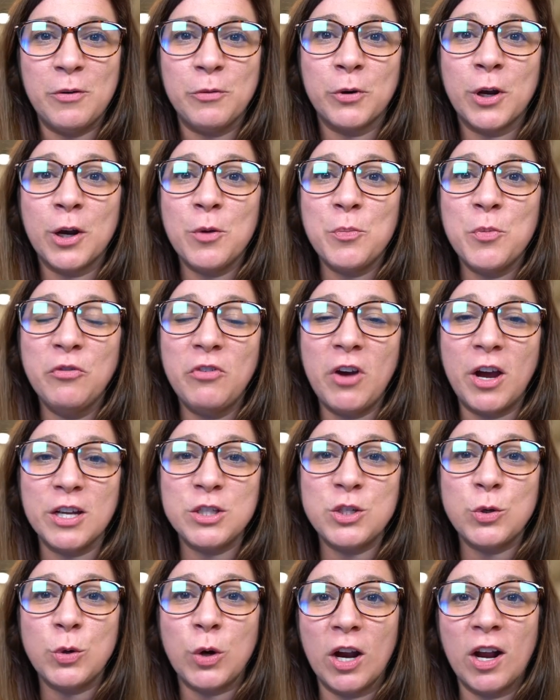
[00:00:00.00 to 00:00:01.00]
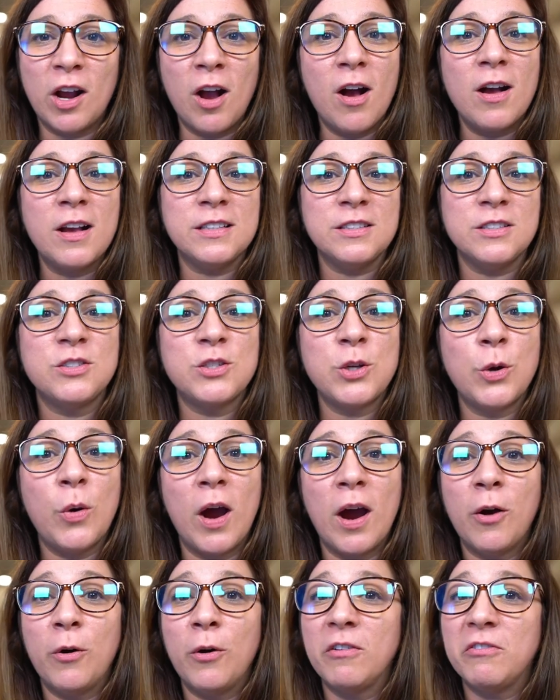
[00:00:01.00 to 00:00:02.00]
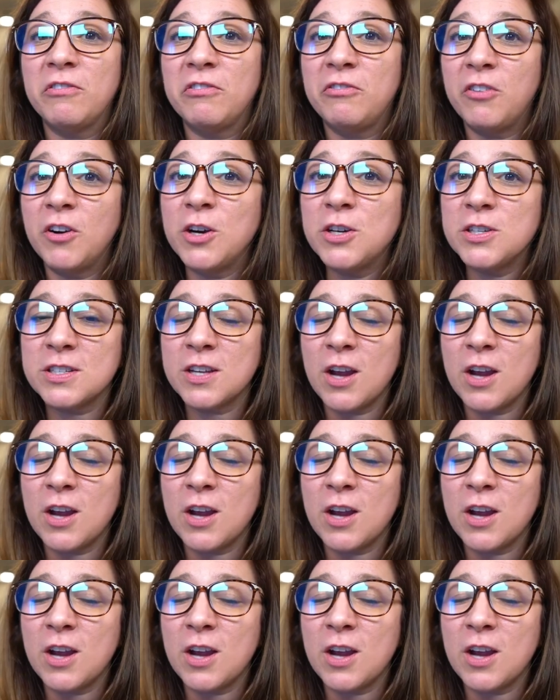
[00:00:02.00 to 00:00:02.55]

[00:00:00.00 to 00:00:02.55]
we're going to move on to our cons. So, our first